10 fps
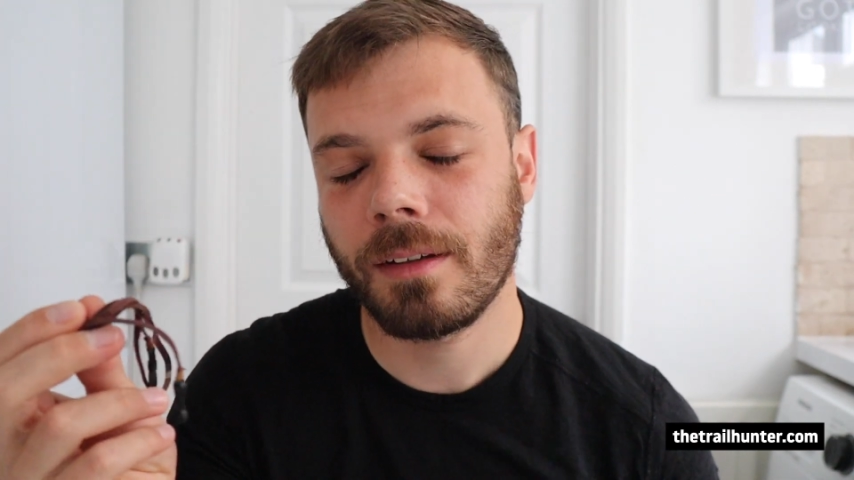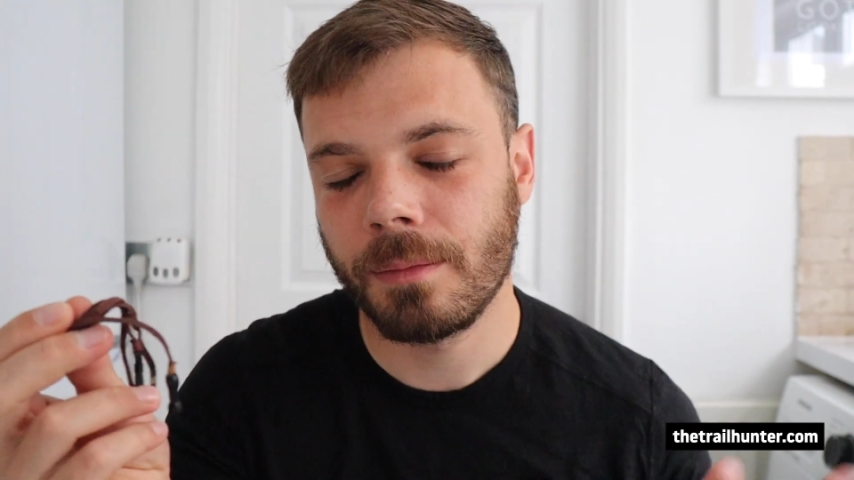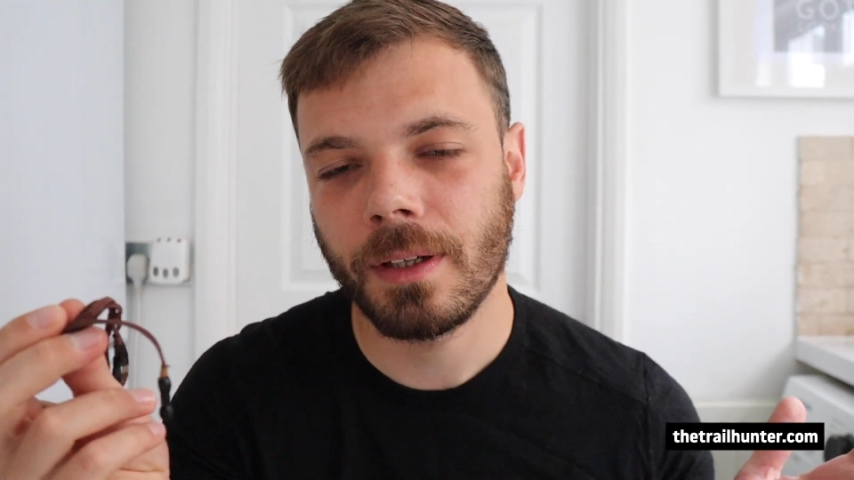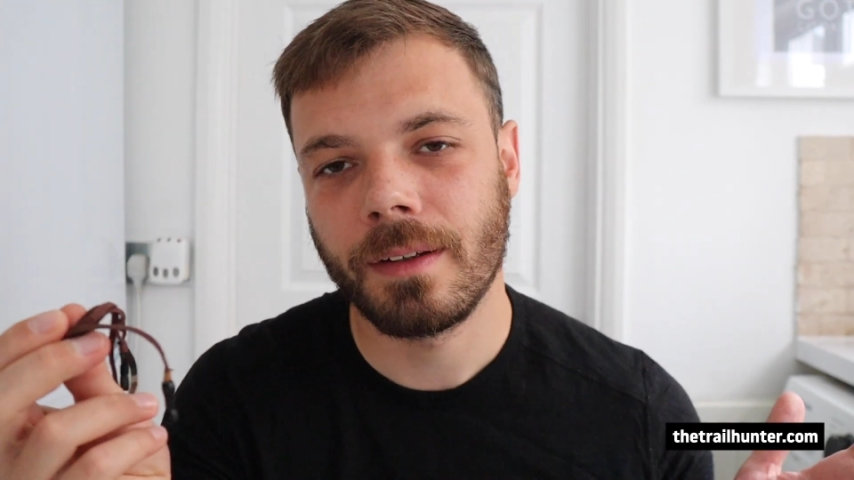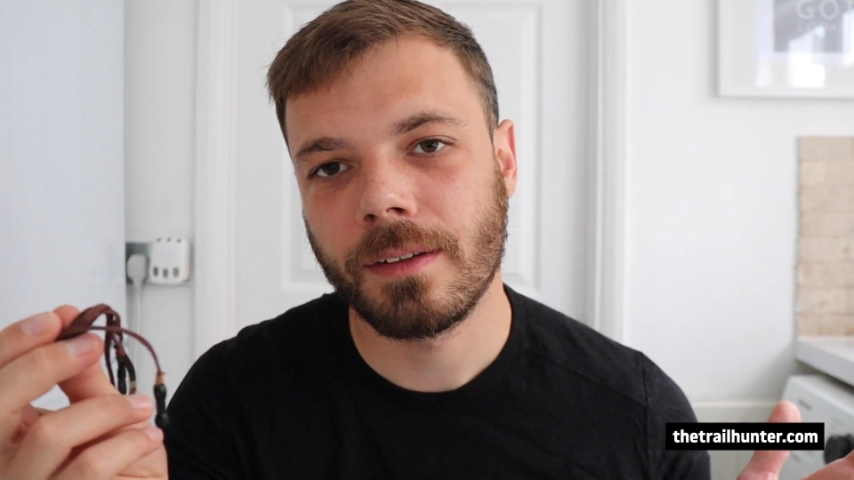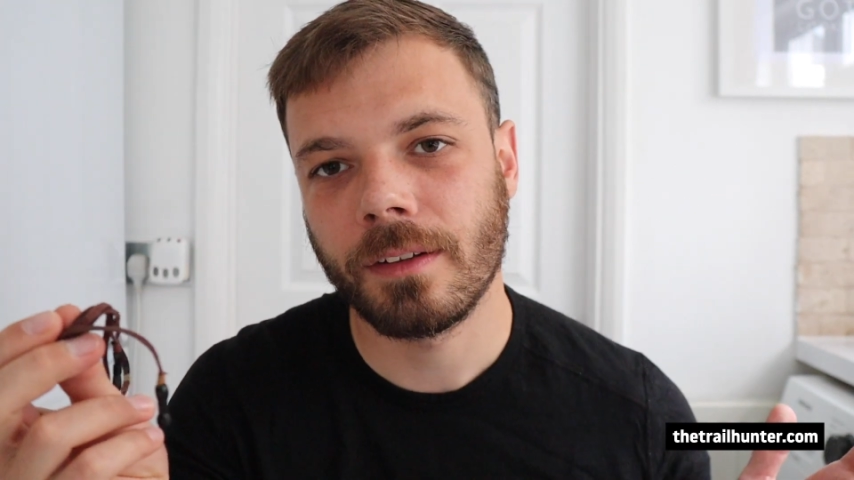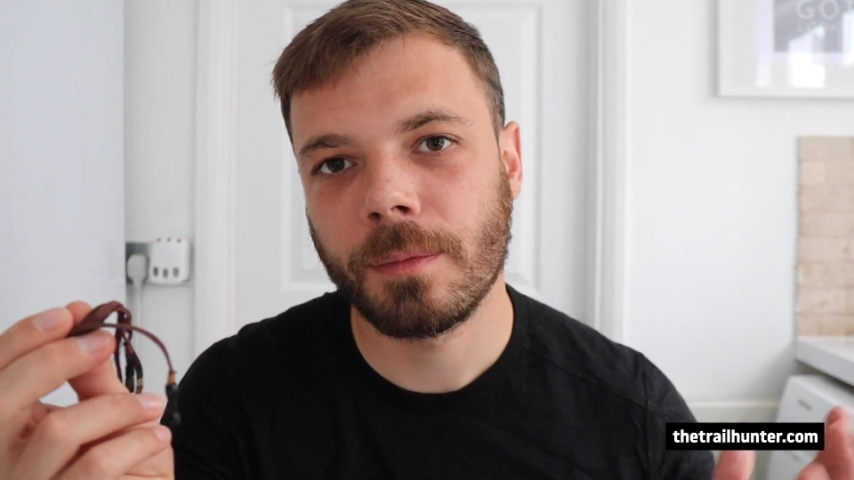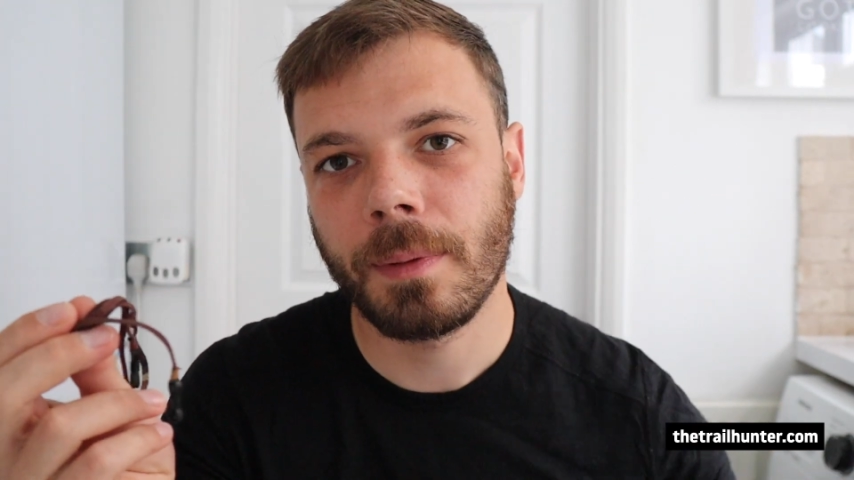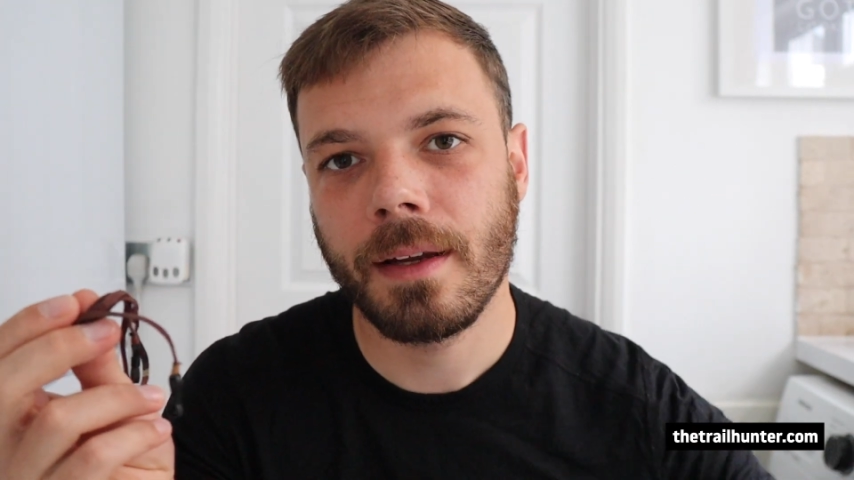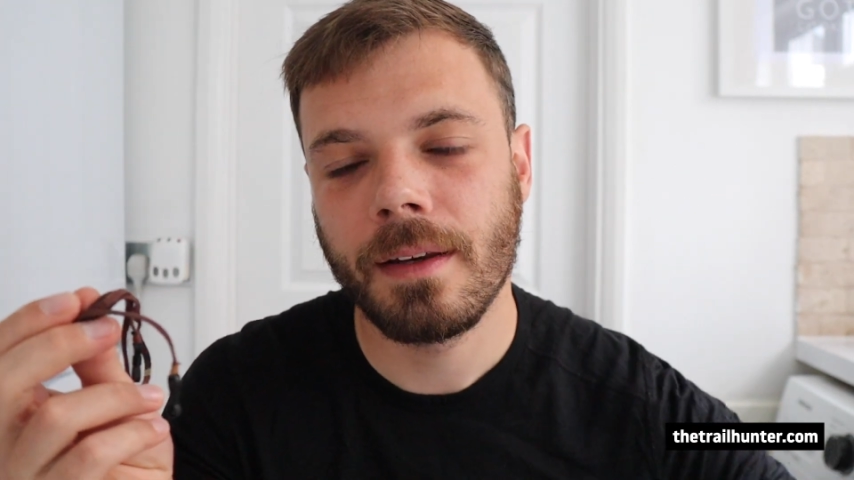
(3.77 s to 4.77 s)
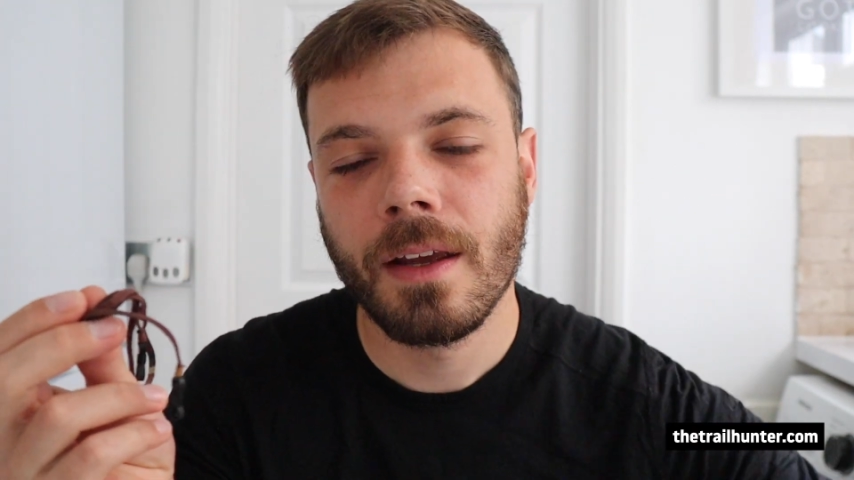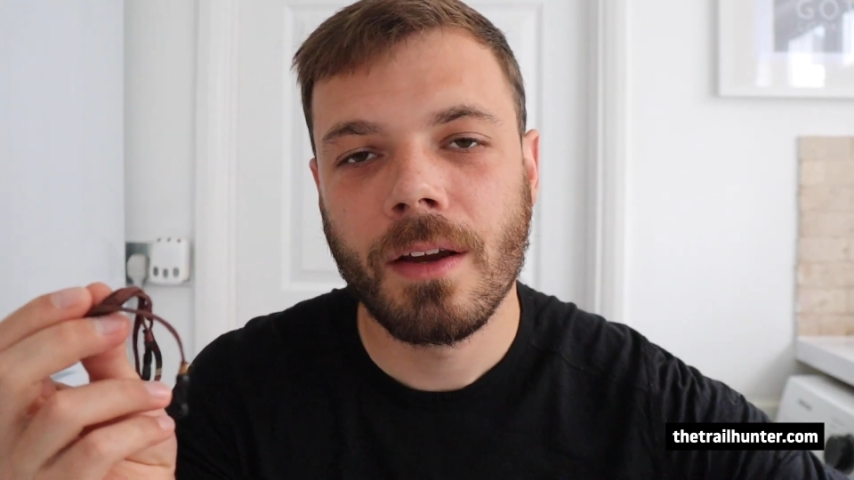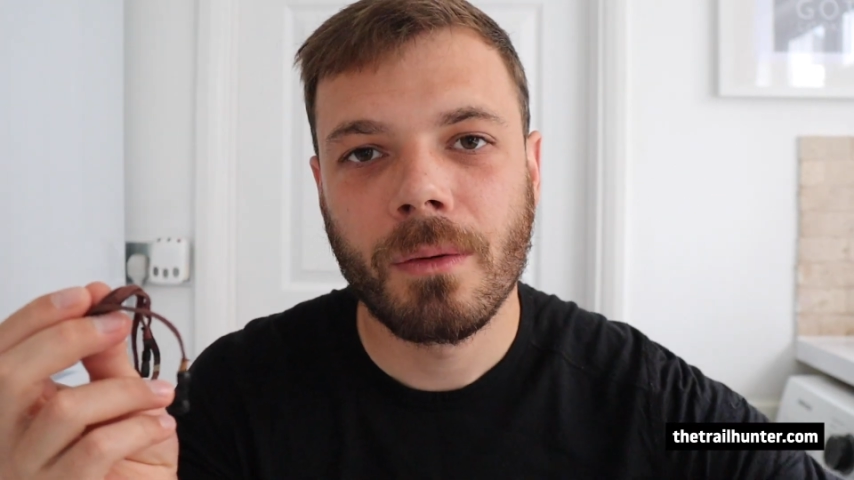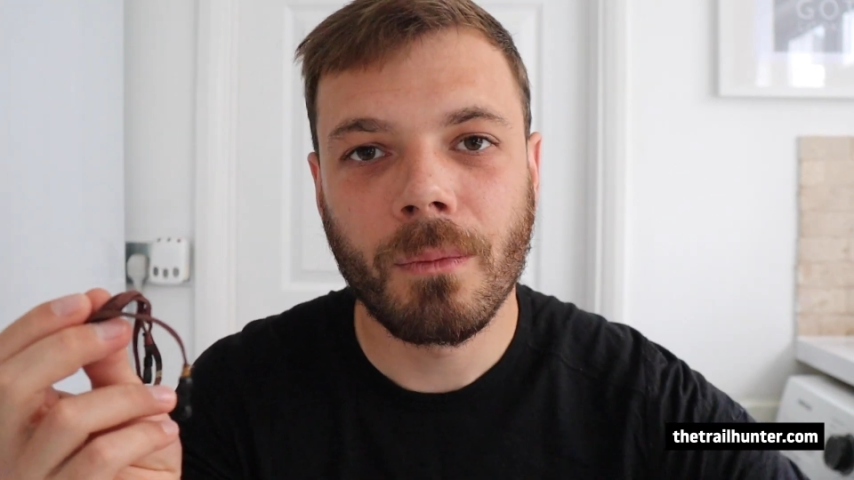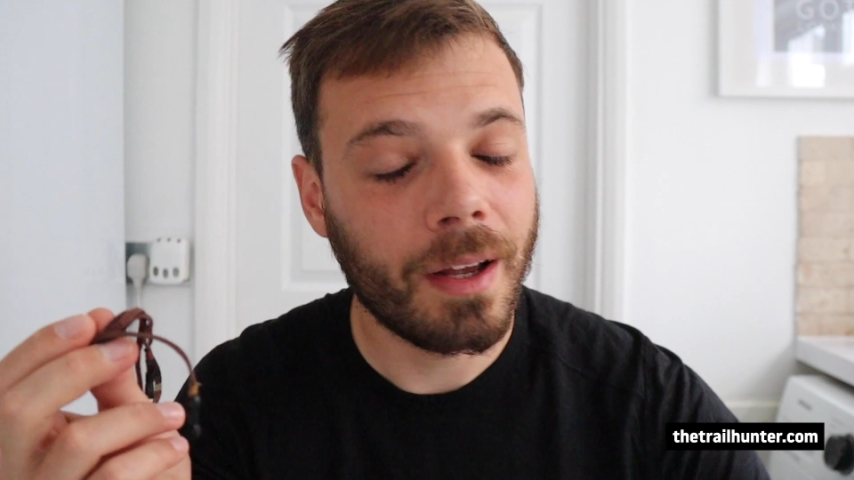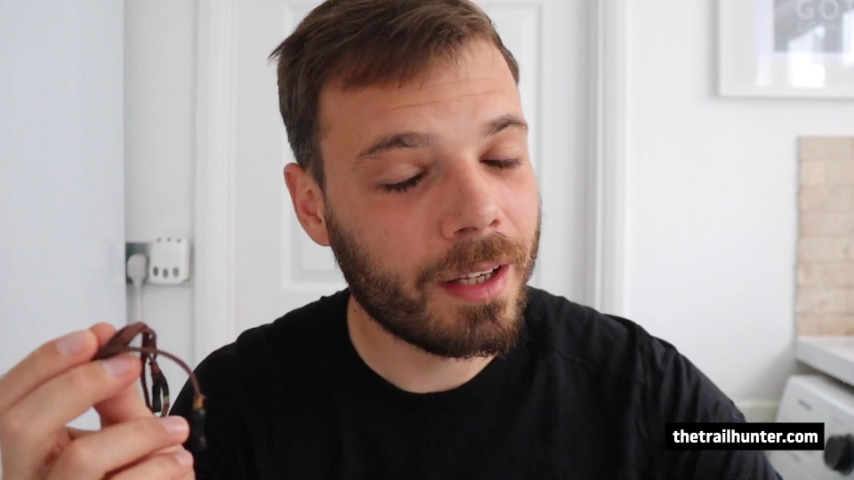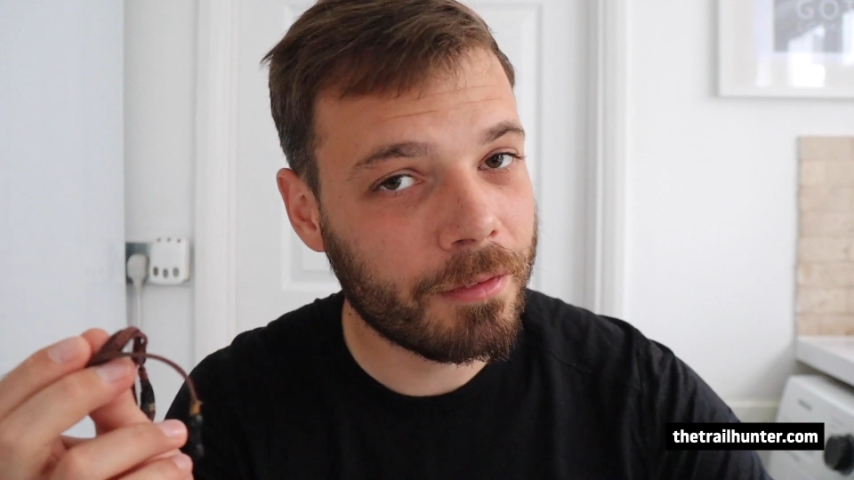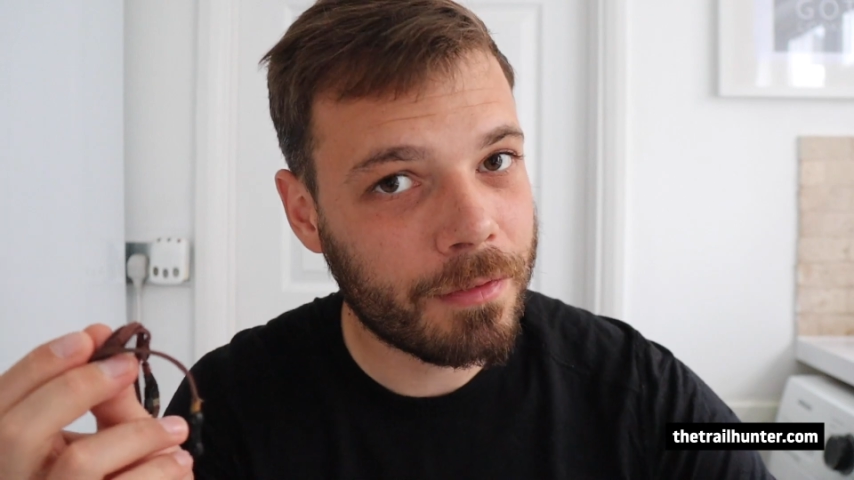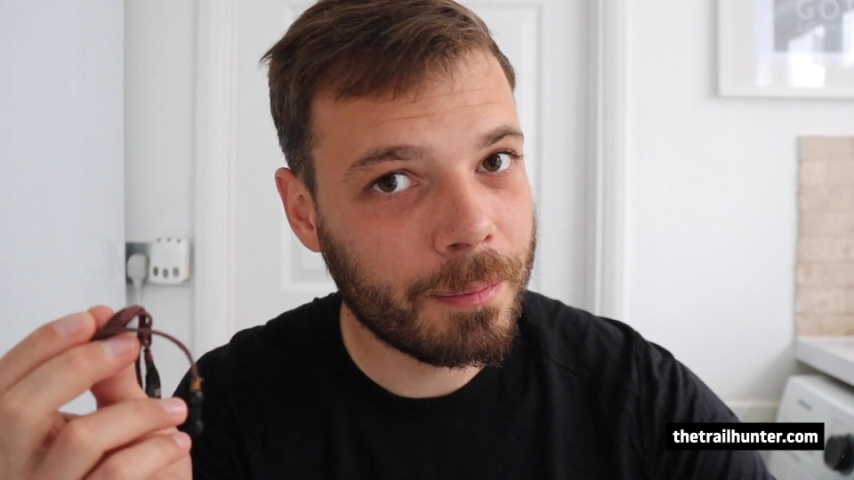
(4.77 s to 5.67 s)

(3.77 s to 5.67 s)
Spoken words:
I'm going to explain why I love